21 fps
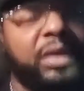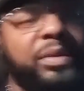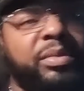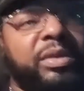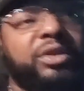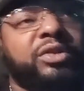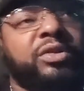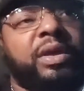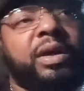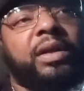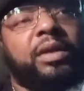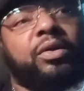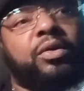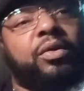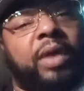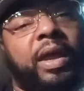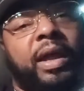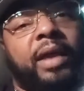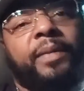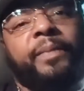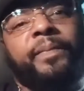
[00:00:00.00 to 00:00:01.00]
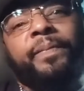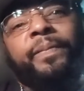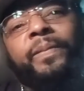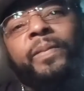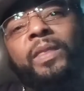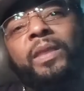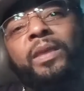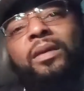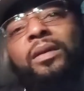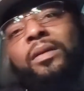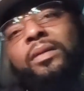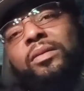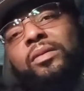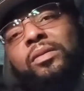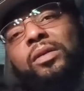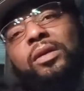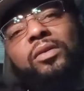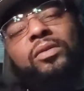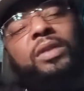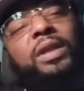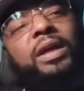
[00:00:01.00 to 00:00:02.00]
really be trying to crack.
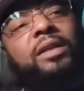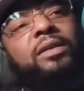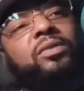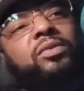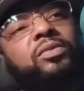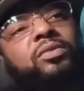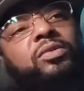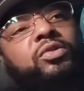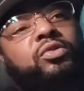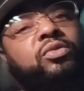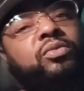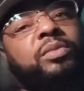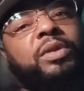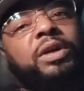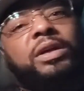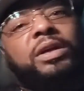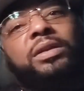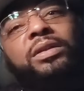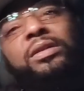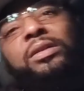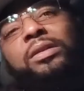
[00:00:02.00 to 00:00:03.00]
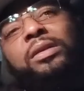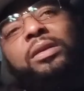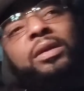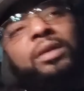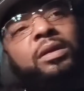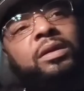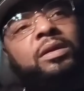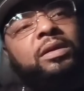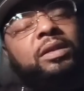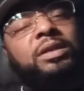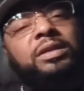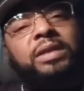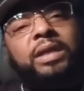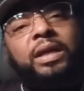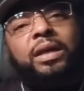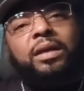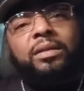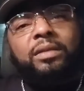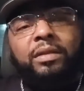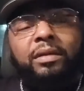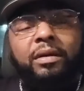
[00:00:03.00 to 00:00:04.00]
You know, not do too much. At least
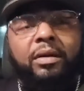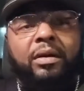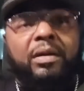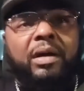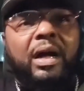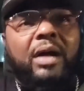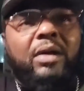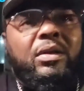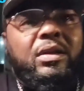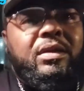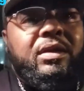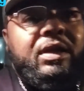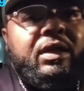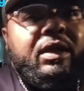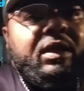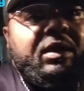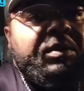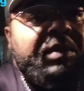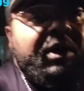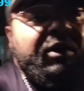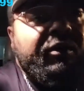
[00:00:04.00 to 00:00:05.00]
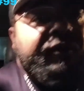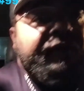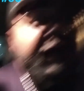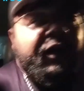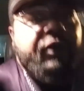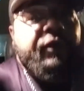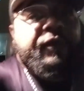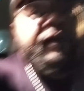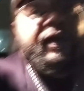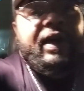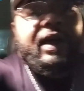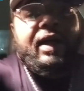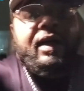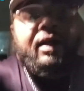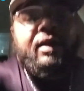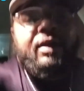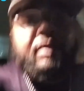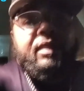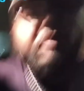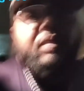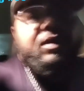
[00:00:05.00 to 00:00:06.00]
I only need about
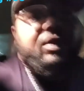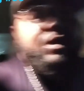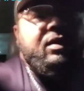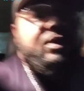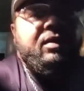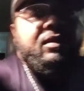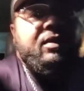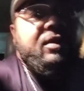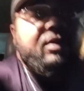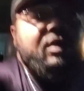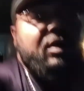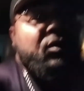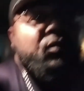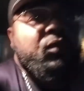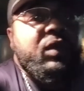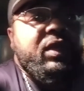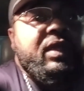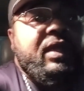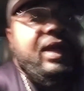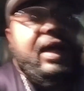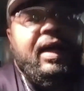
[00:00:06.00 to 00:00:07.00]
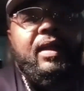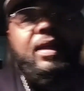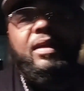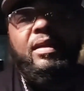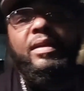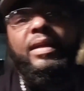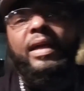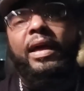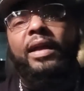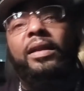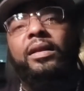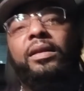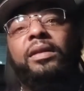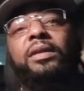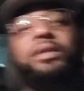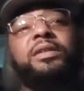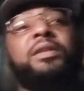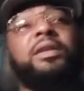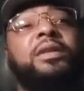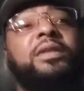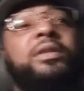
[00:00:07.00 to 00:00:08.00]
400 or 500 a week out of
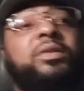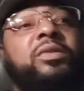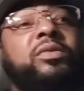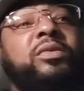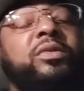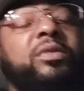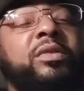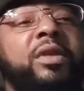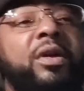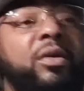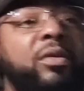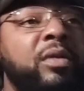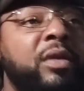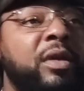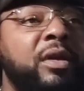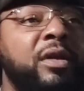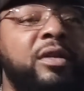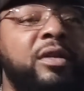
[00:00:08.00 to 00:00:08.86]
this hustle. You know,